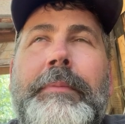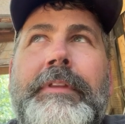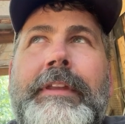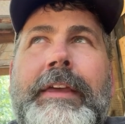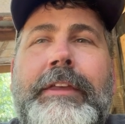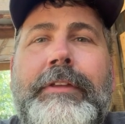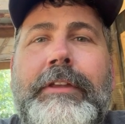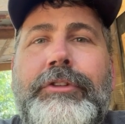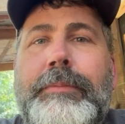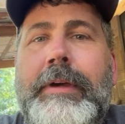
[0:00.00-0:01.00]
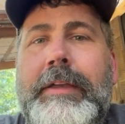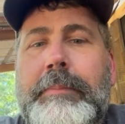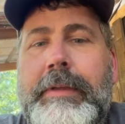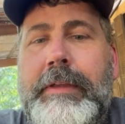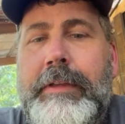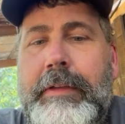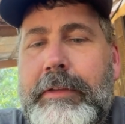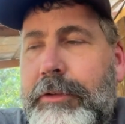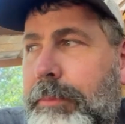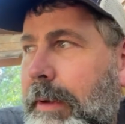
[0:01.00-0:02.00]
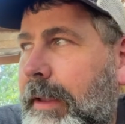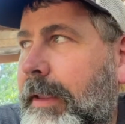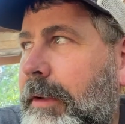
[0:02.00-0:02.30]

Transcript: of the day that you might